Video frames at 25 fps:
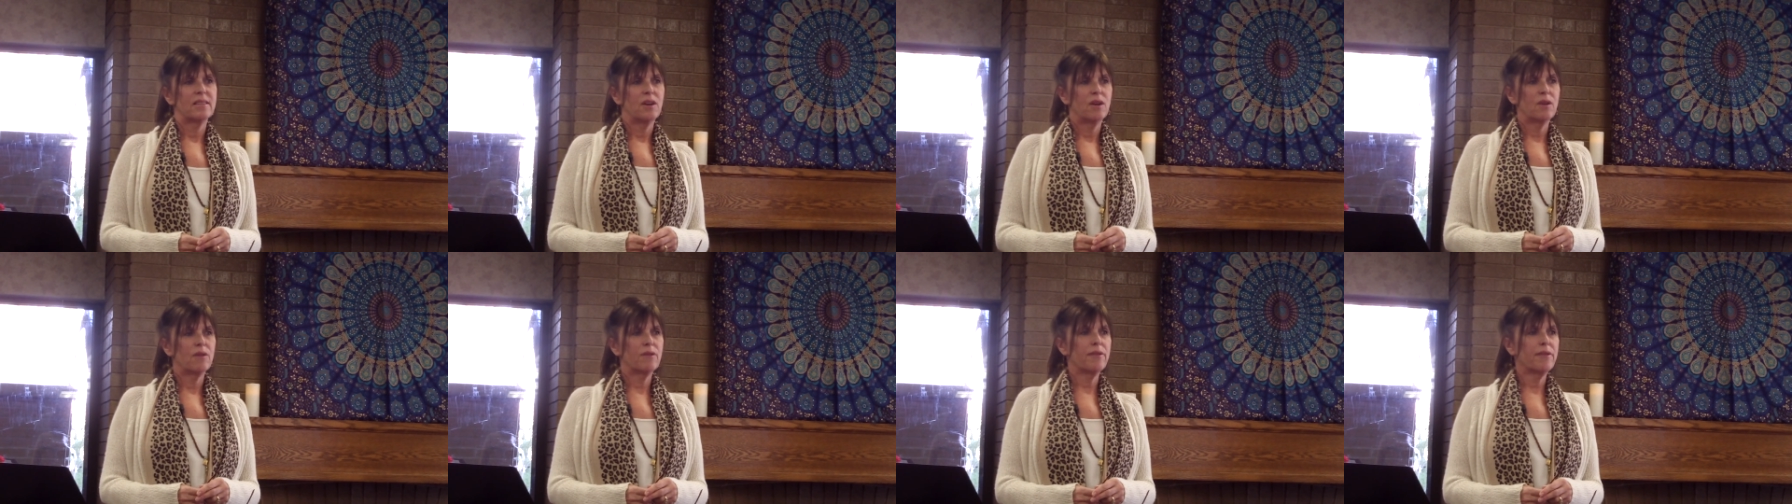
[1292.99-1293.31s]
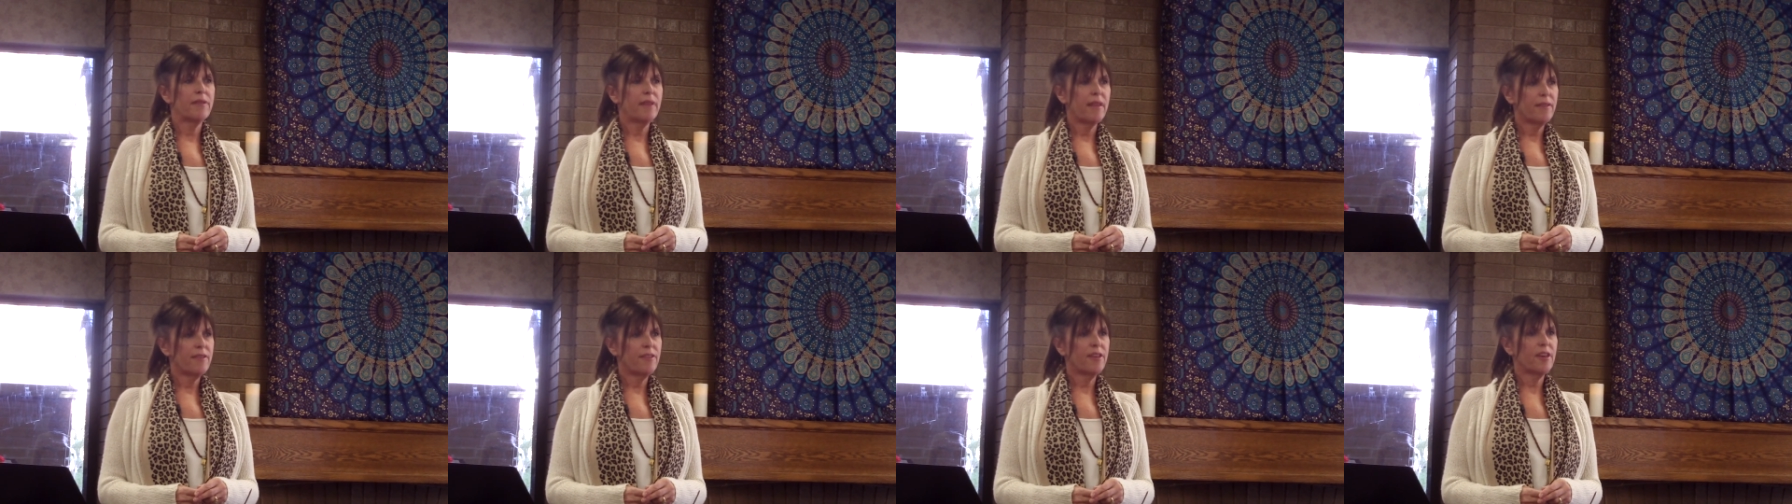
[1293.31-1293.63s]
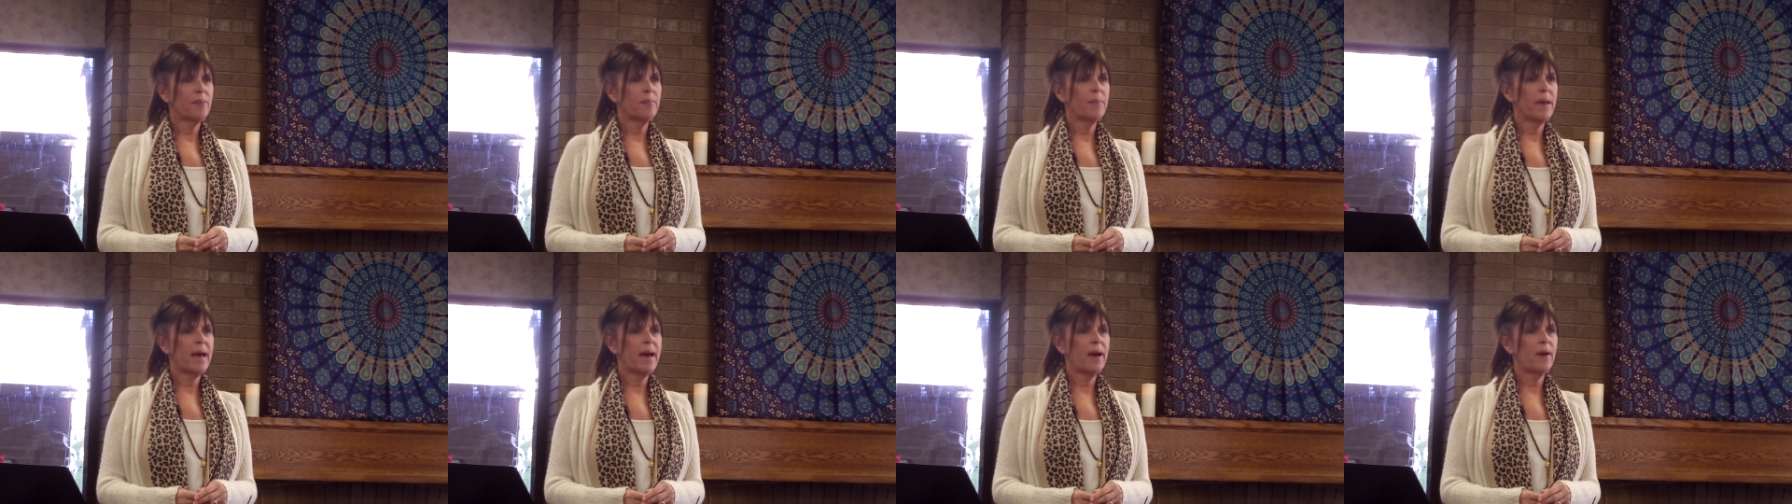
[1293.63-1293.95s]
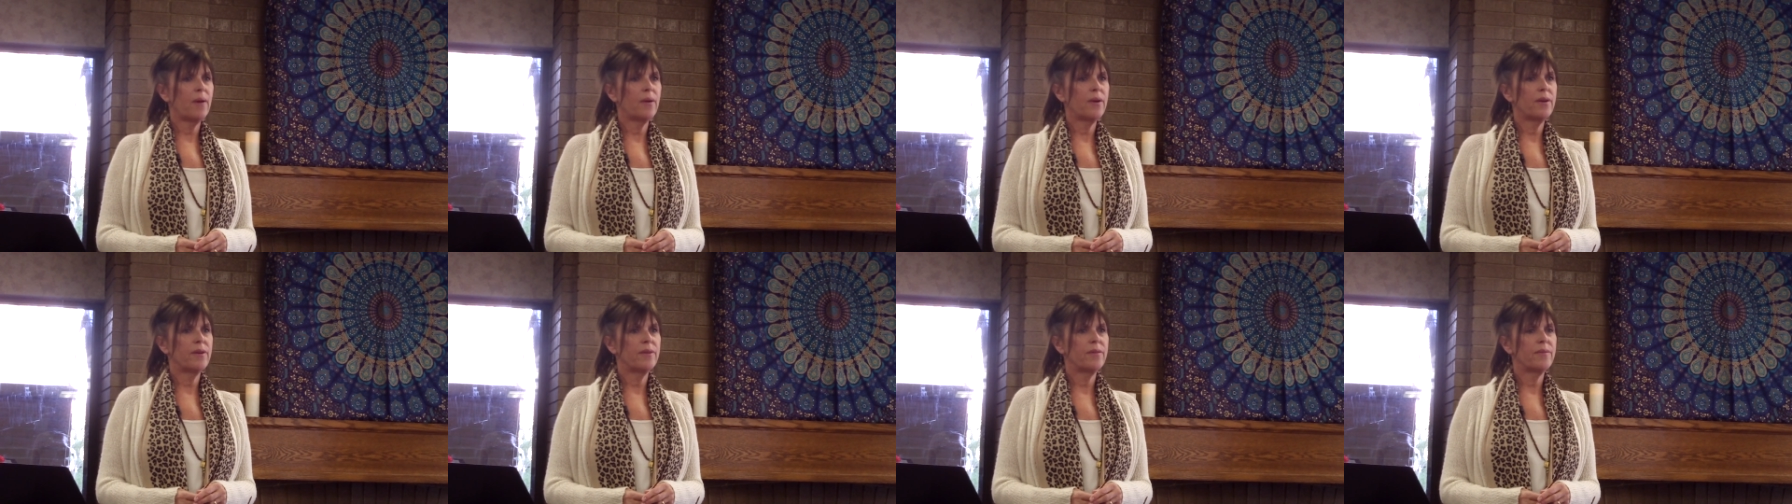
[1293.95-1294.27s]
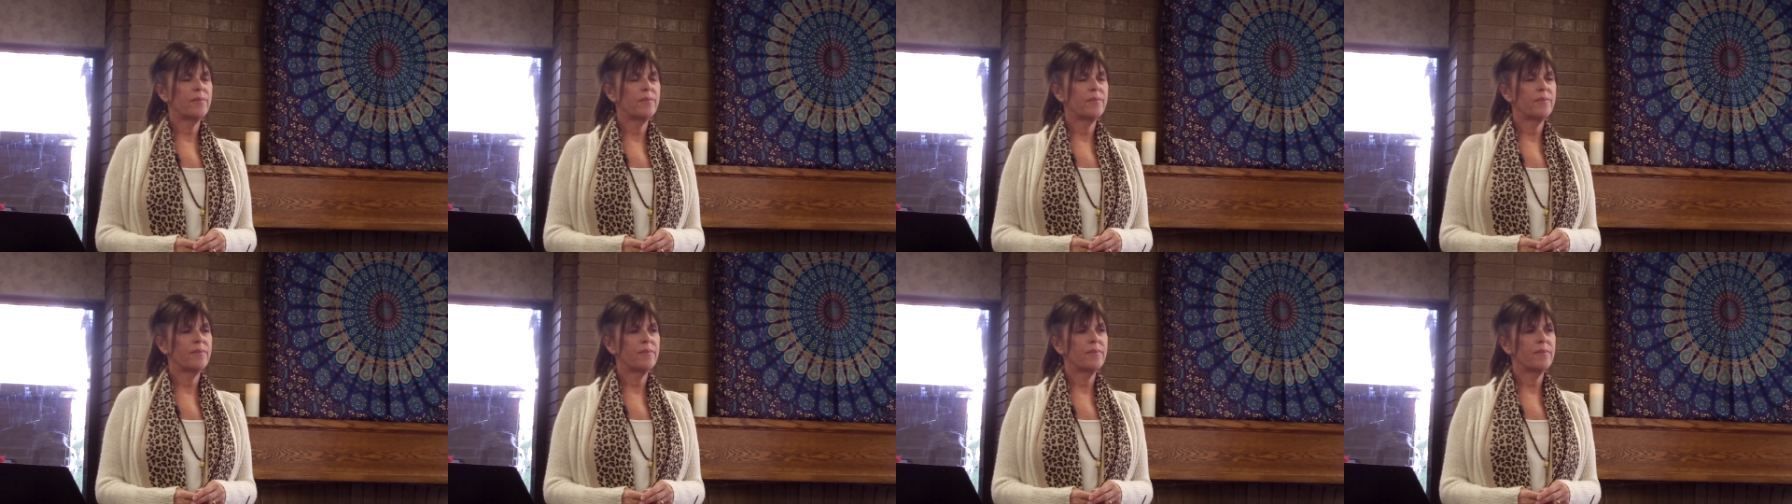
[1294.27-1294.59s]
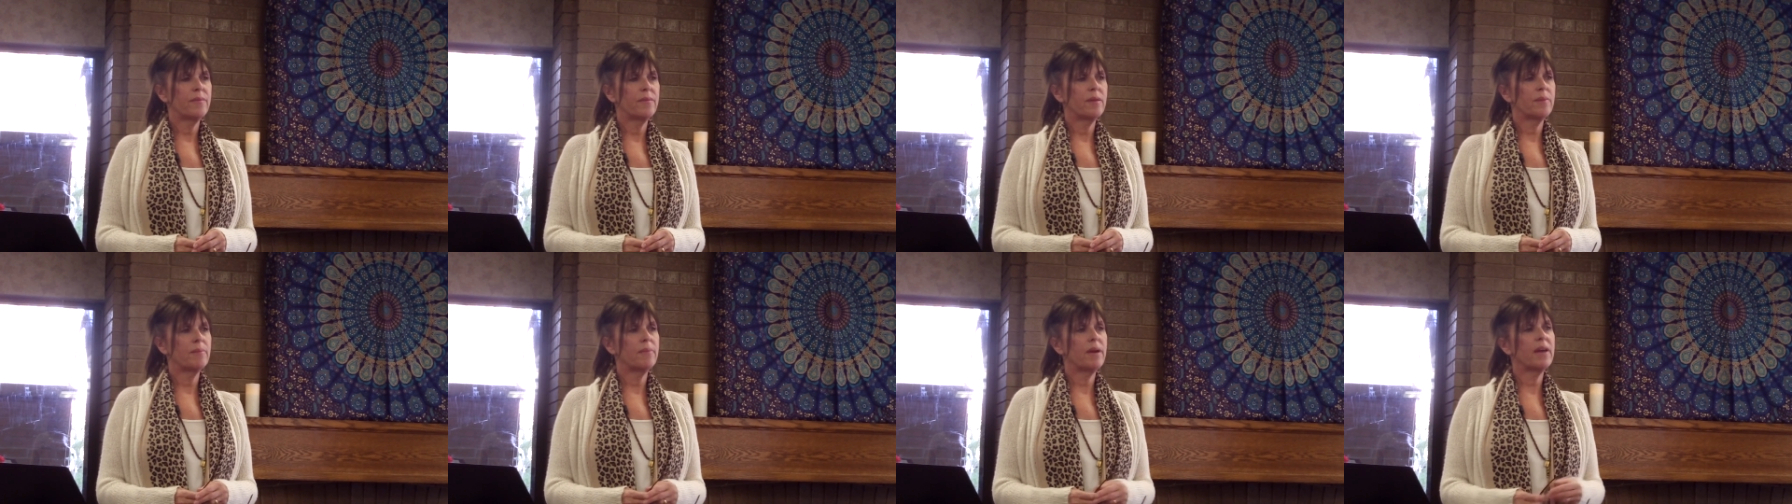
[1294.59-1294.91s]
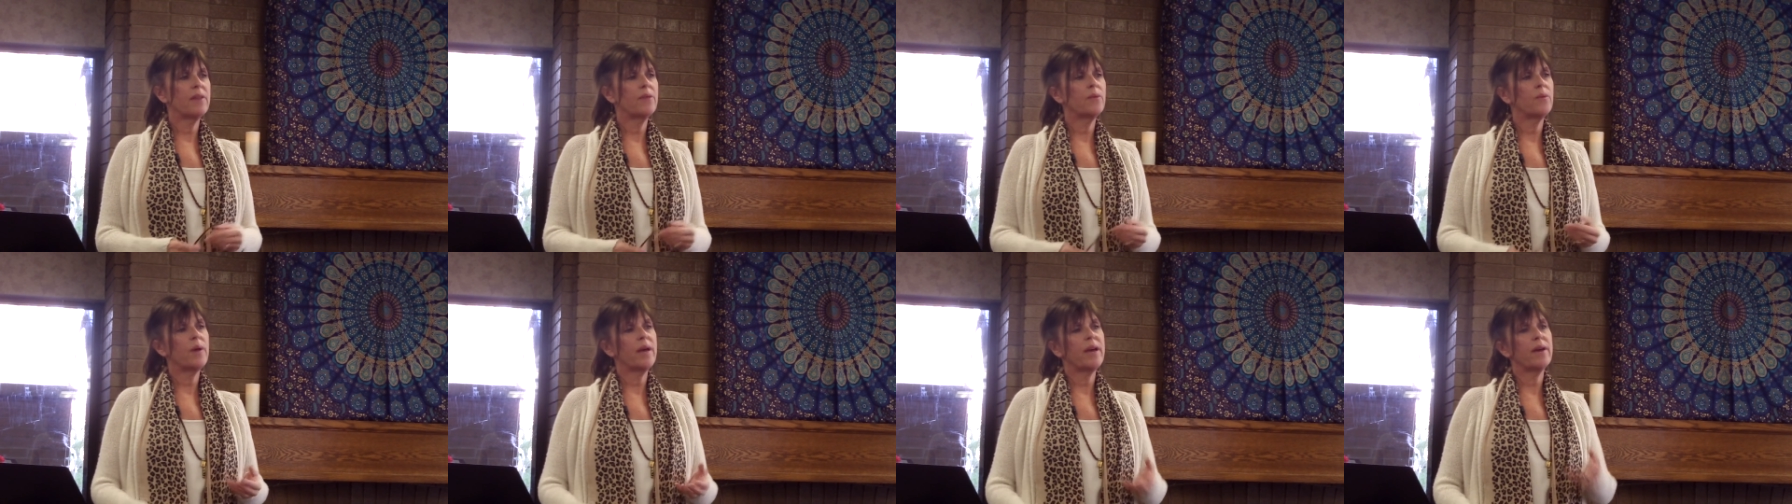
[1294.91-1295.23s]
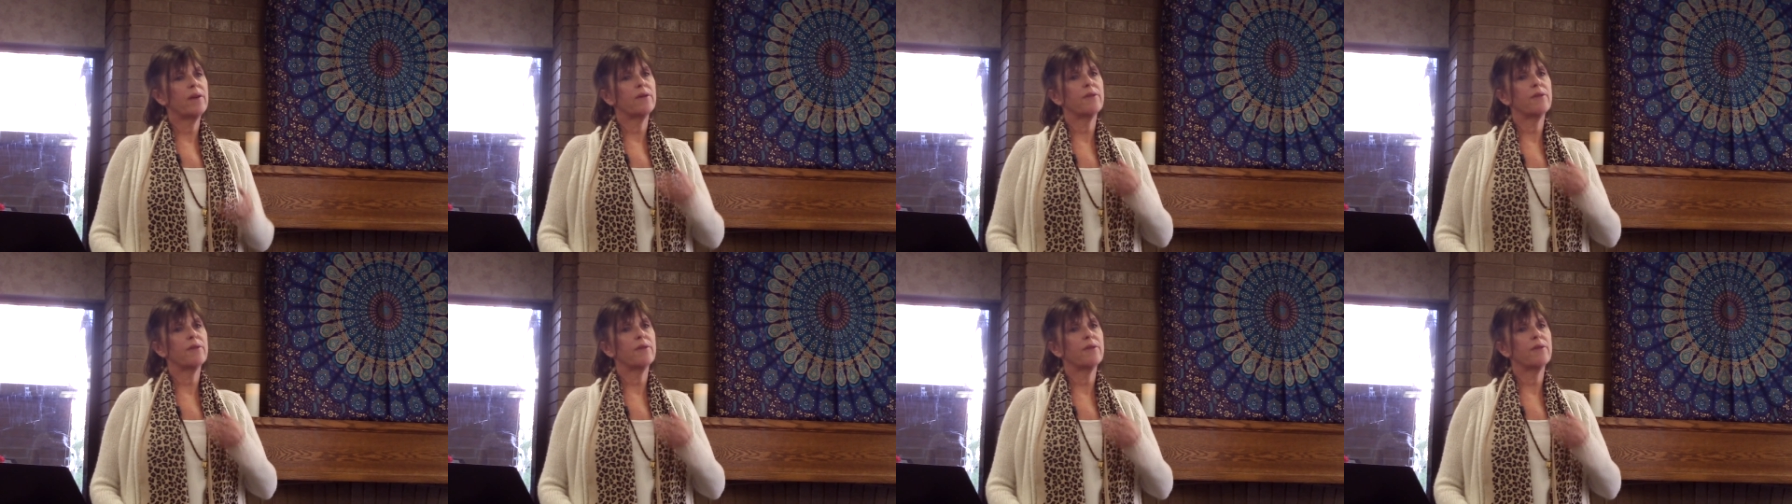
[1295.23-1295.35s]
authentic power. And by the way,